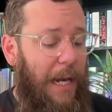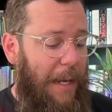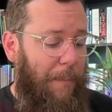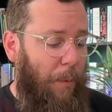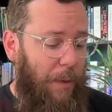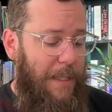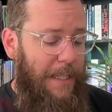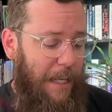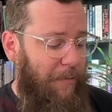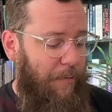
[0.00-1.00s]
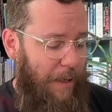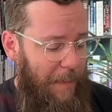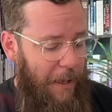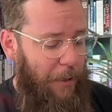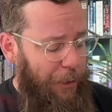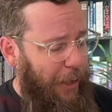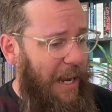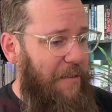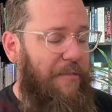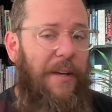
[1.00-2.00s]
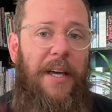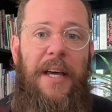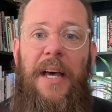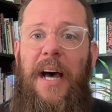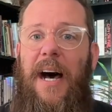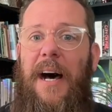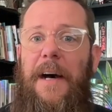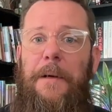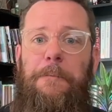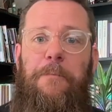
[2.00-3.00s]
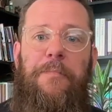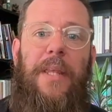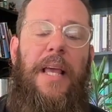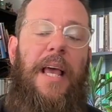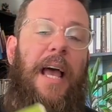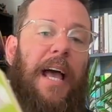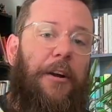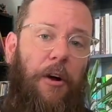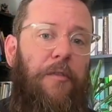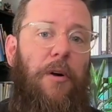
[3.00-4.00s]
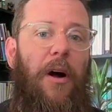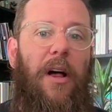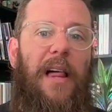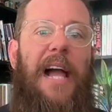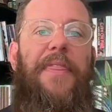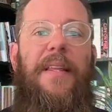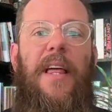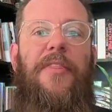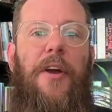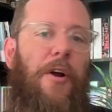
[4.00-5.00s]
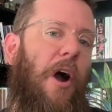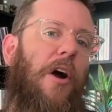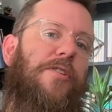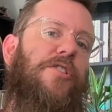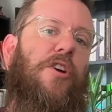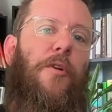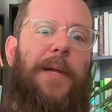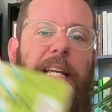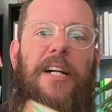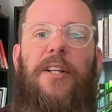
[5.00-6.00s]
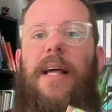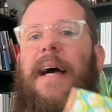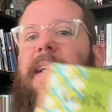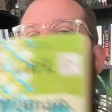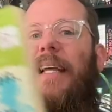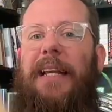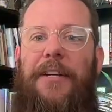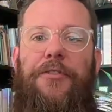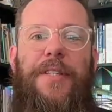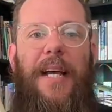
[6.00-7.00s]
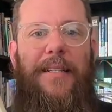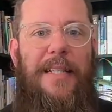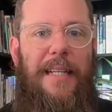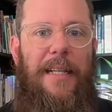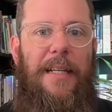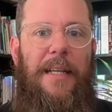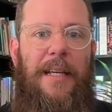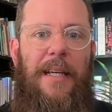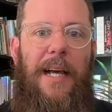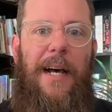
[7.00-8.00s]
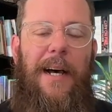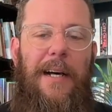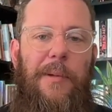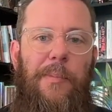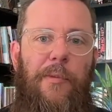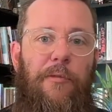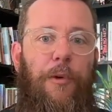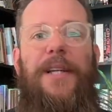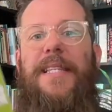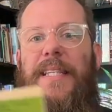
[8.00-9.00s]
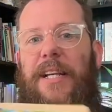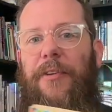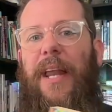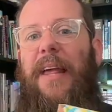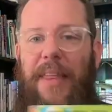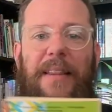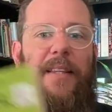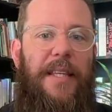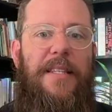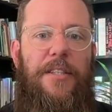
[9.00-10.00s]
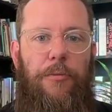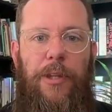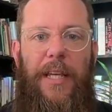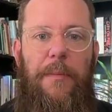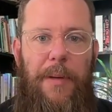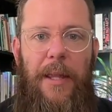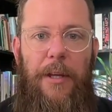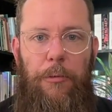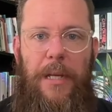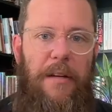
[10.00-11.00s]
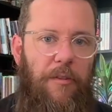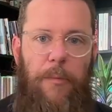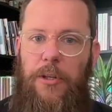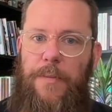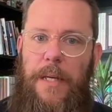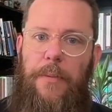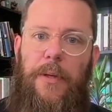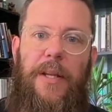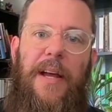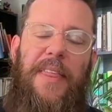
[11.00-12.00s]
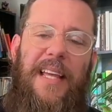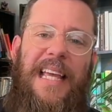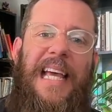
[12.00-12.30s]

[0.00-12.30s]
important stuff about her life. Um, and overall, I think that there are so many colliding and intersecting voices here that I think that this is a really compelling read for most people. I think